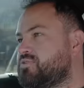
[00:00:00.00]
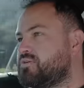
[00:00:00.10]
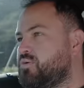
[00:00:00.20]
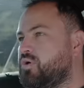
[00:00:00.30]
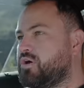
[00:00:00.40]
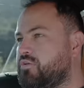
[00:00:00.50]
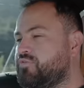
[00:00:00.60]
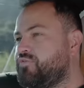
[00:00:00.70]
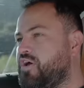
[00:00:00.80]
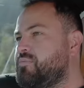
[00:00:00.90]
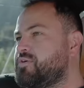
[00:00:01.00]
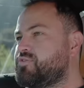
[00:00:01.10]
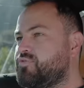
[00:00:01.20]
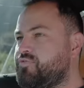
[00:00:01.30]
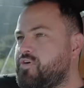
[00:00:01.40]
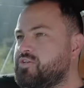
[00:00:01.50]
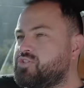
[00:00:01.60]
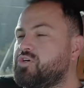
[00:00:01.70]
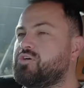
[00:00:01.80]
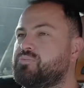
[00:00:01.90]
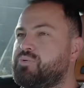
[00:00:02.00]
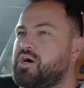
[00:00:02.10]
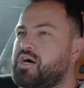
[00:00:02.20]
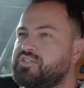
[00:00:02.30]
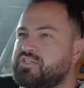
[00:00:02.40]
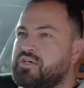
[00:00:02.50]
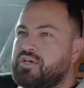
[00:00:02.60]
to the world famous French Hook Pass,